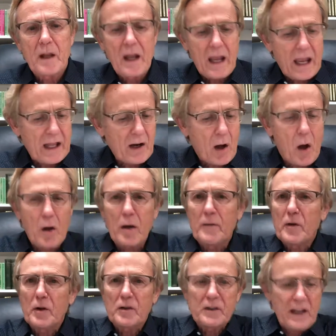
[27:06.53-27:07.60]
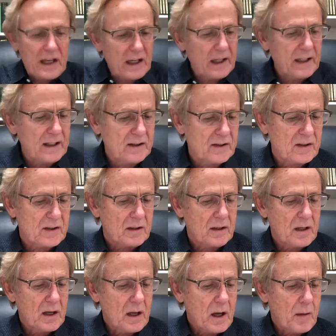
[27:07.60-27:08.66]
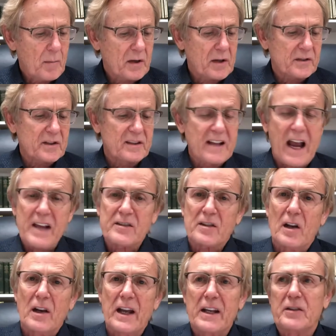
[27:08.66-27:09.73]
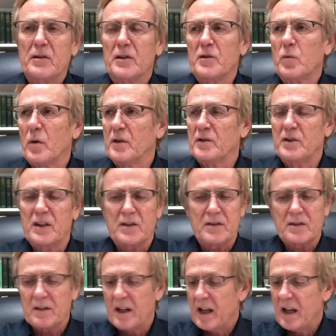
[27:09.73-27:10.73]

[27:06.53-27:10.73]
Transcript: in all of your dealings because the tax collectors were just,